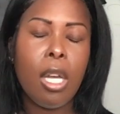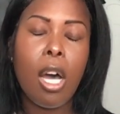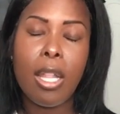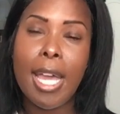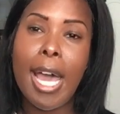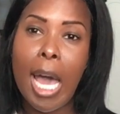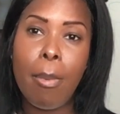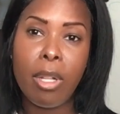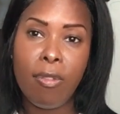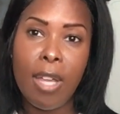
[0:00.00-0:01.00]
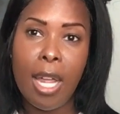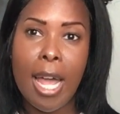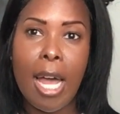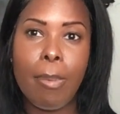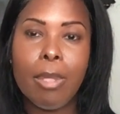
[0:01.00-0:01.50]
on the app, on the VA
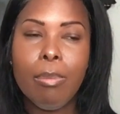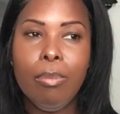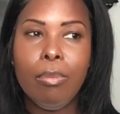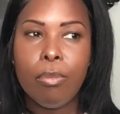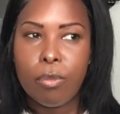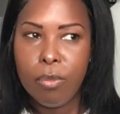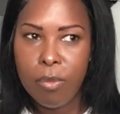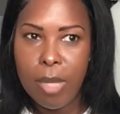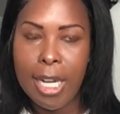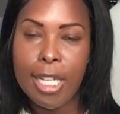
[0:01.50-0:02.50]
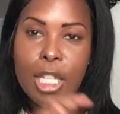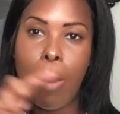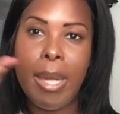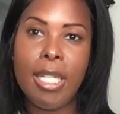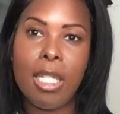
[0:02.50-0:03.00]
app, and I saw
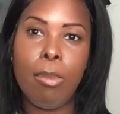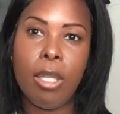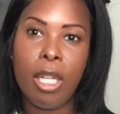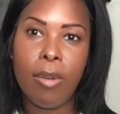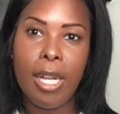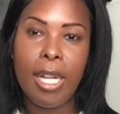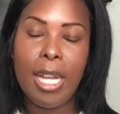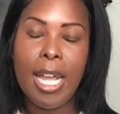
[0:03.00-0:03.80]
my disability rating.